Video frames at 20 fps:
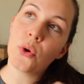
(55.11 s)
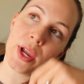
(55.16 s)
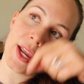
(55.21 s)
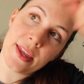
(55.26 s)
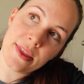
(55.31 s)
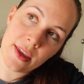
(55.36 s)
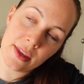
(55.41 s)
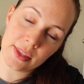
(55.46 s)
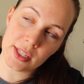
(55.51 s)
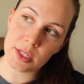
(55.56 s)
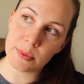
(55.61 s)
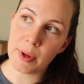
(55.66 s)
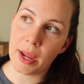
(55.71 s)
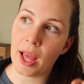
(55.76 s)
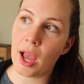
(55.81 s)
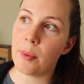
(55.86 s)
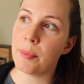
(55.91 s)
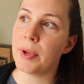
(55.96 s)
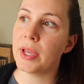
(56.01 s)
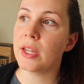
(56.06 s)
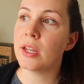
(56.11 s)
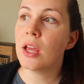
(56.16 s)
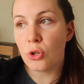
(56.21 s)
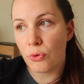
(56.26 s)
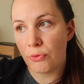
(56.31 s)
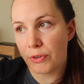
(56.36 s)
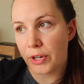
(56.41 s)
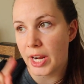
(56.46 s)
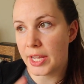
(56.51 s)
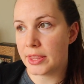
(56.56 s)
okay and then this might happen
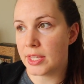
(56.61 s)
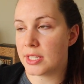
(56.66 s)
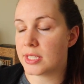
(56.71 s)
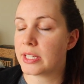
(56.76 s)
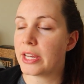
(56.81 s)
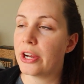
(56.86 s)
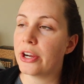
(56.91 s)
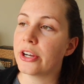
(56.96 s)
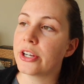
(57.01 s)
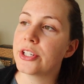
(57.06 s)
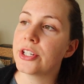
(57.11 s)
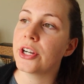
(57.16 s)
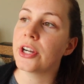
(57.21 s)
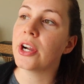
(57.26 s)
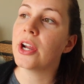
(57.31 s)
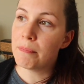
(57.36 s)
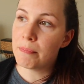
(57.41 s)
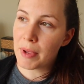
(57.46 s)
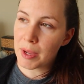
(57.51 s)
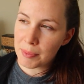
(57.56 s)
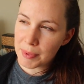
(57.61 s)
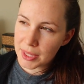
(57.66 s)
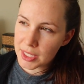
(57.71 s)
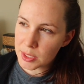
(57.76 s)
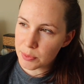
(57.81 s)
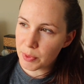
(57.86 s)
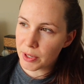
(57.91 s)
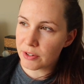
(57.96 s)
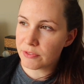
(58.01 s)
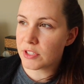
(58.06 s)
don't forget this character maybe
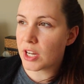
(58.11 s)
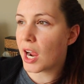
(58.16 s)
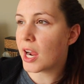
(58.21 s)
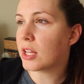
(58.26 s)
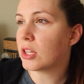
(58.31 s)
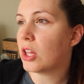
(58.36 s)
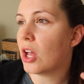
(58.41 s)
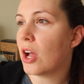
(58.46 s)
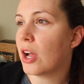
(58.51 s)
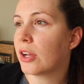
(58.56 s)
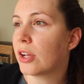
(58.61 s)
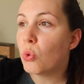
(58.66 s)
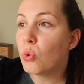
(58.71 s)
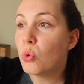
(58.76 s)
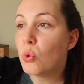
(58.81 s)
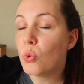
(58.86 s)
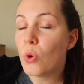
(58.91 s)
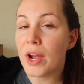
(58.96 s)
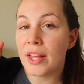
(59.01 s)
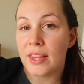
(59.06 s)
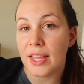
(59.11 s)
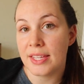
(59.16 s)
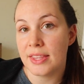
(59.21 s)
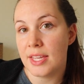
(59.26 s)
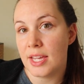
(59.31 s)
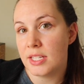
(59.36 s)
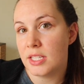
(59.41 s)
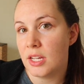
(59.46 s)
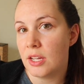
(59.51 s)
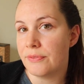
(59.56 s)
this bit of dialogue ooh I like
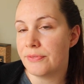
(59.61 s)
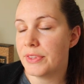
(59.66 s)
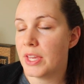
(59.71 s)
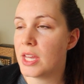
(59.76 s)
the idea of